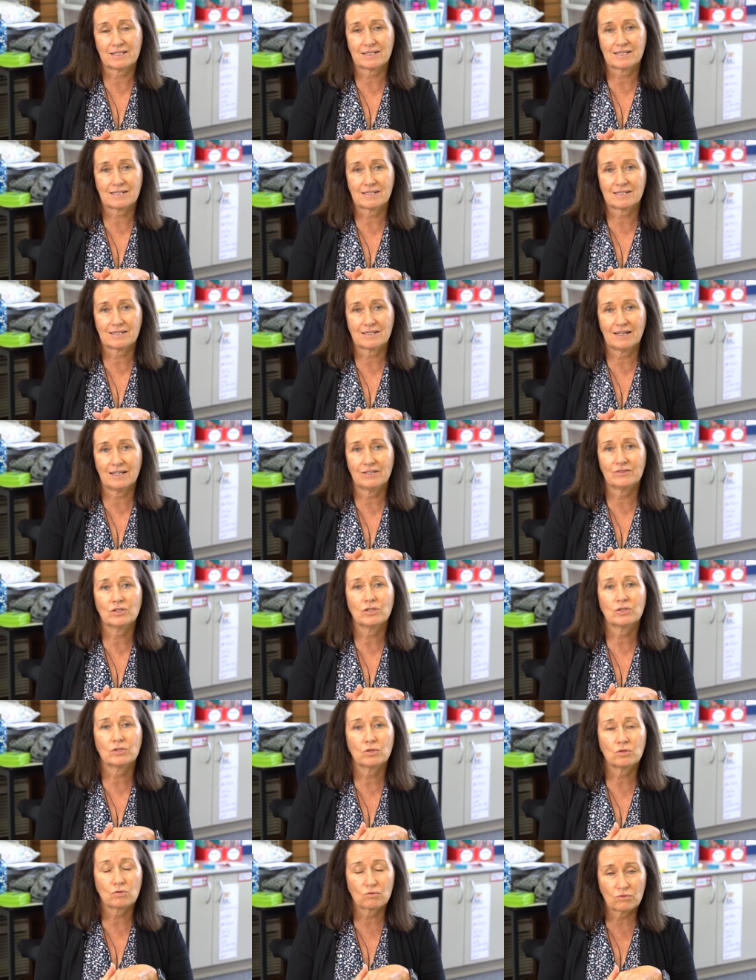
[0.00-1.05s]
us, and
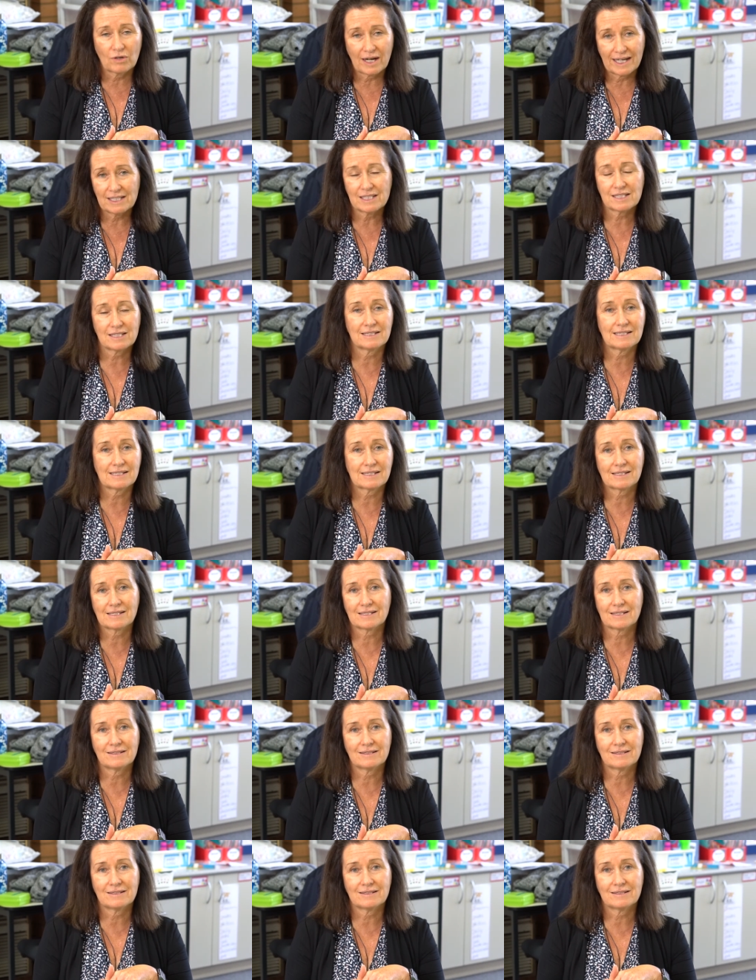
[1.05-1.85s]
the greatest